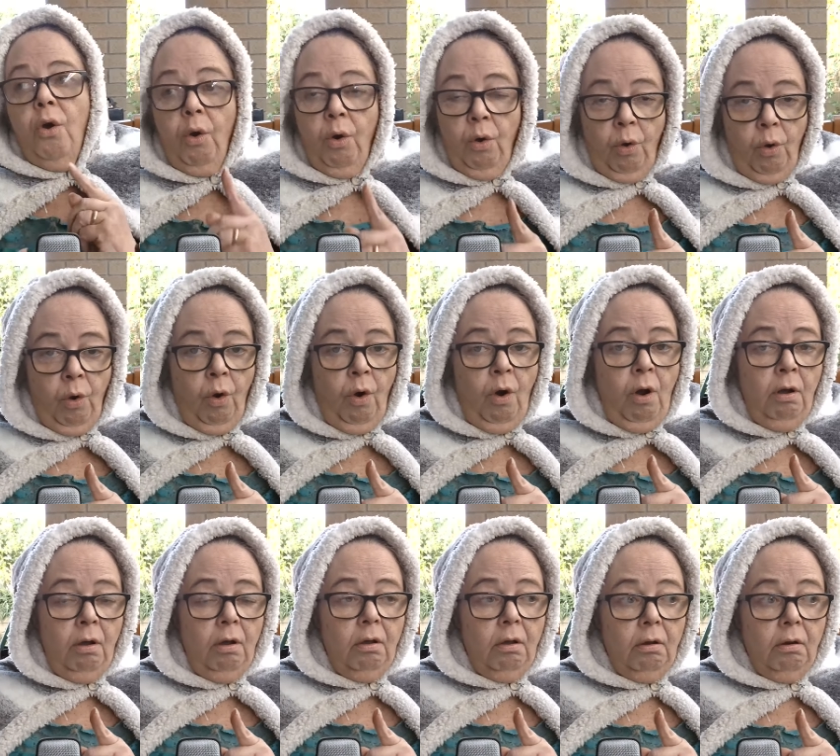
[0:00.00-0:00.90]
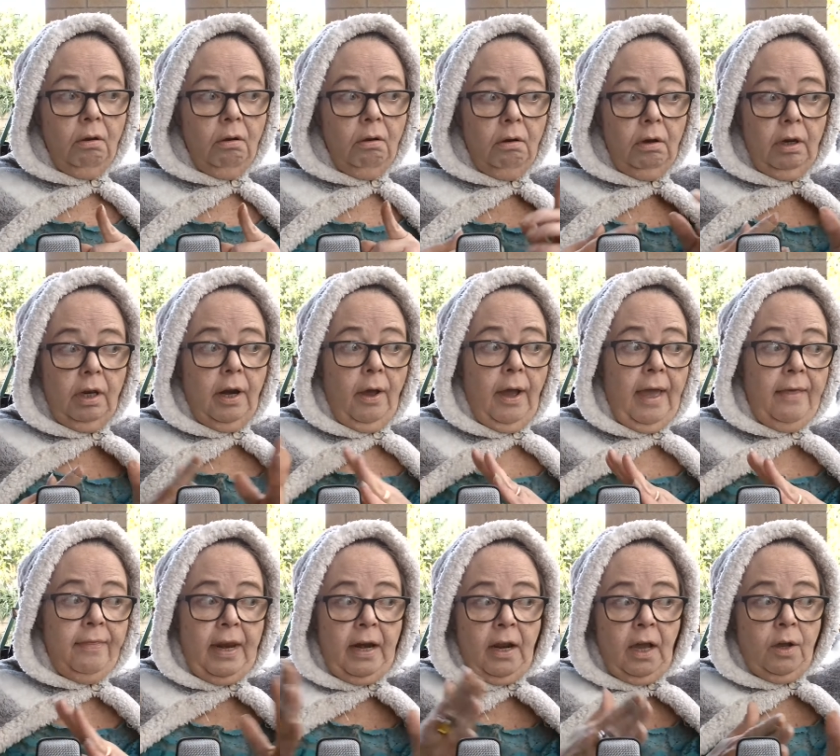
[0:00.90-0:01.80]
Or, you know,
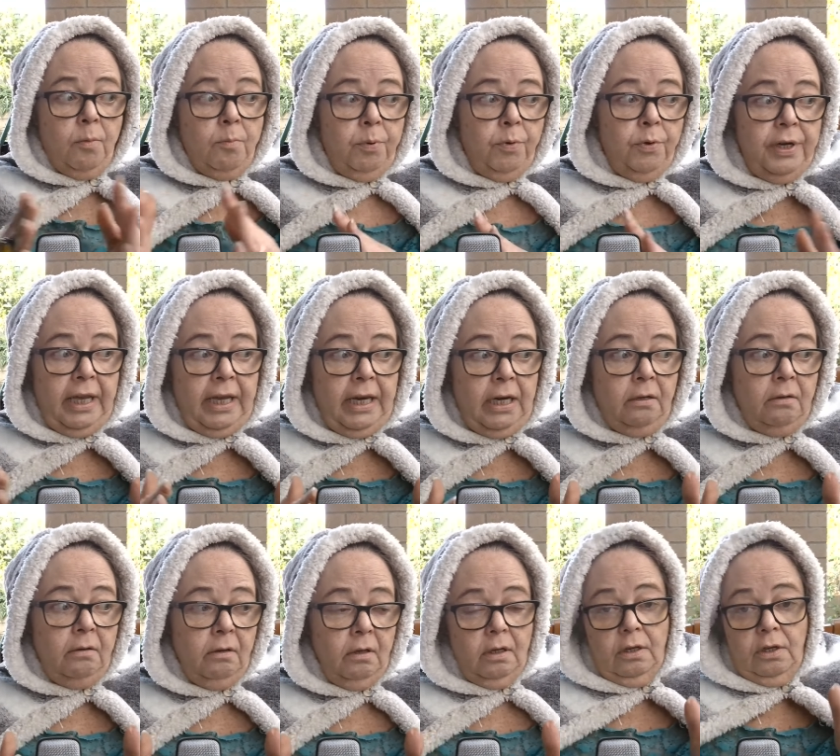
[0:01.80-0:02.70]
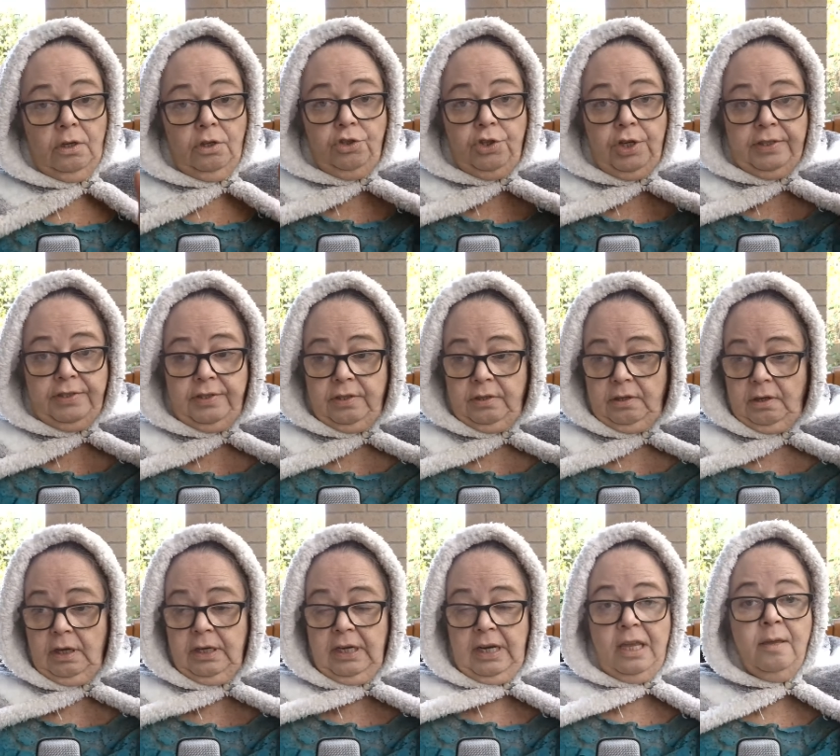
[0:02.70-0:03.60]
and then I can put in just
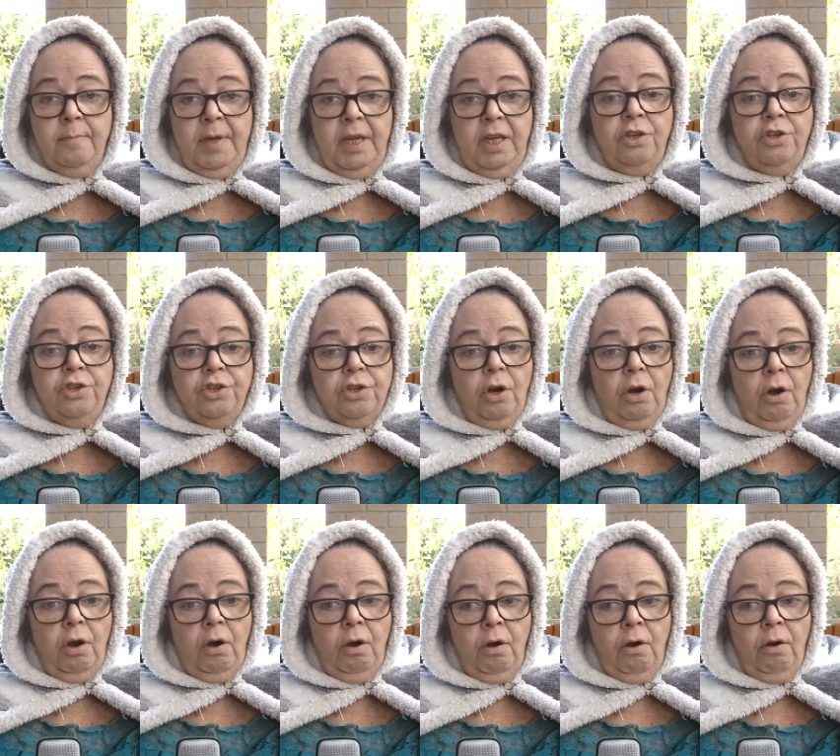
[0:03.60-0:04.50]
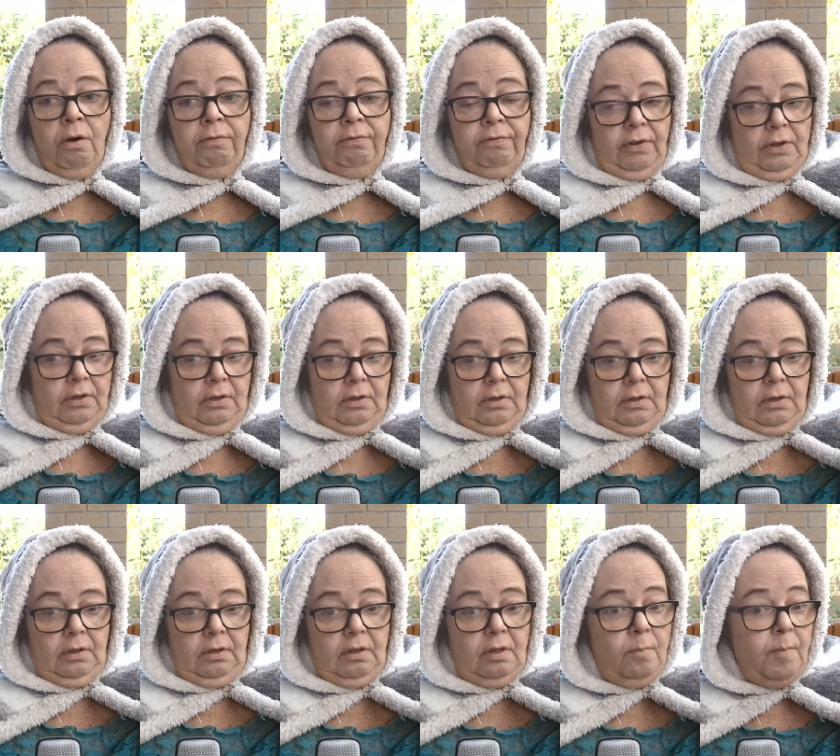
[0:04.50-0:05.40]
an image of
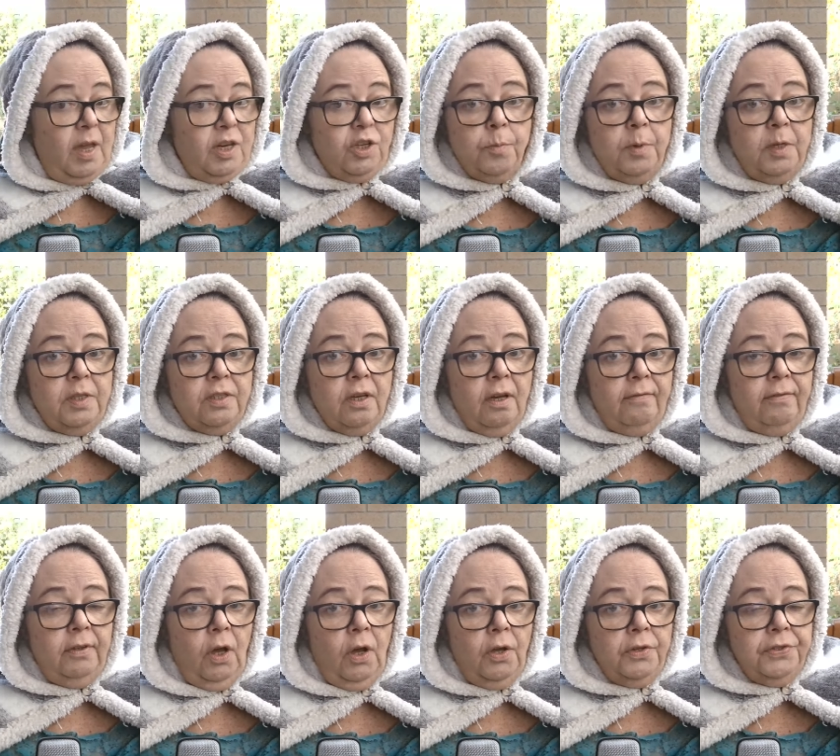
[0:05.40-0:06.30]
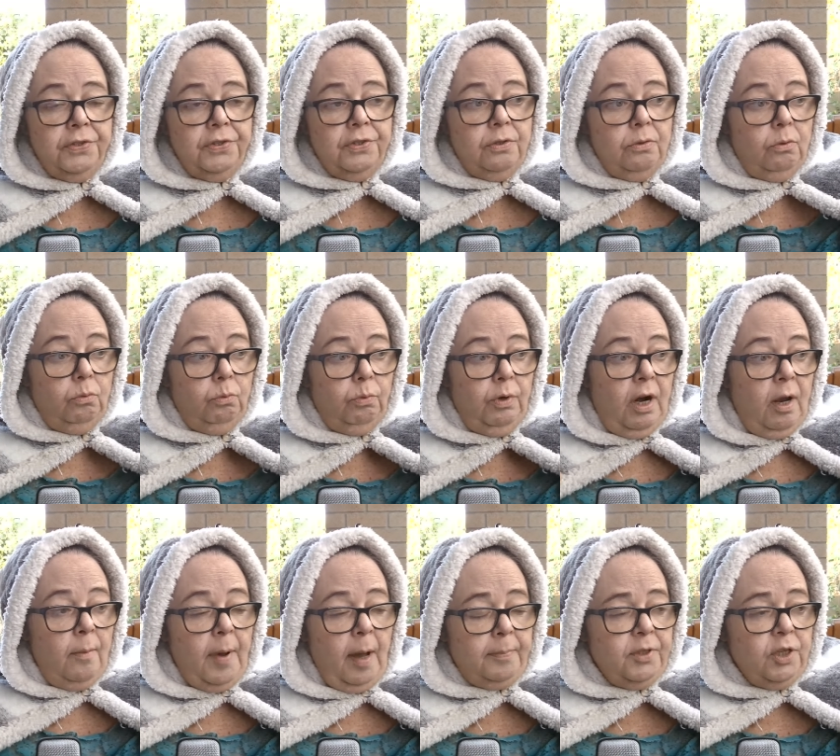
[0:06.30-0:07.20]
the measurements I've lost, where
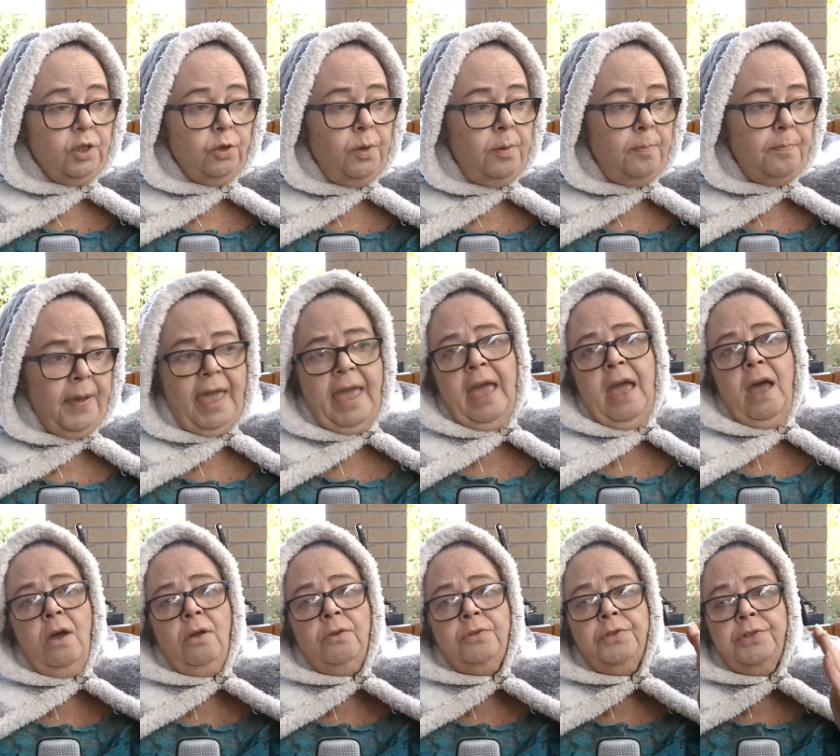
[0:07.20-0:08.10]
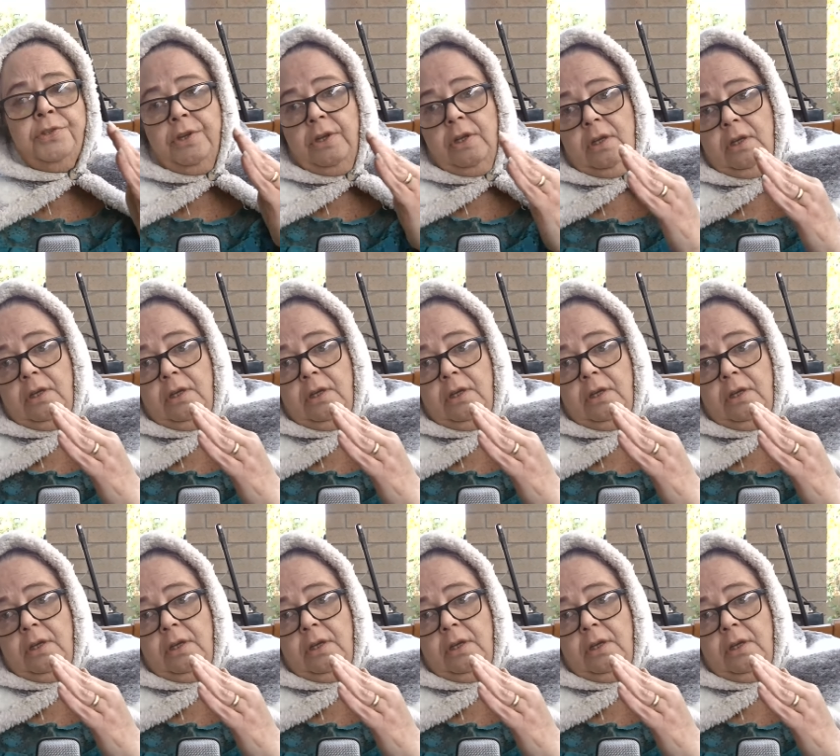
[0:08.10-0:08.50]
I'm up to in pounds,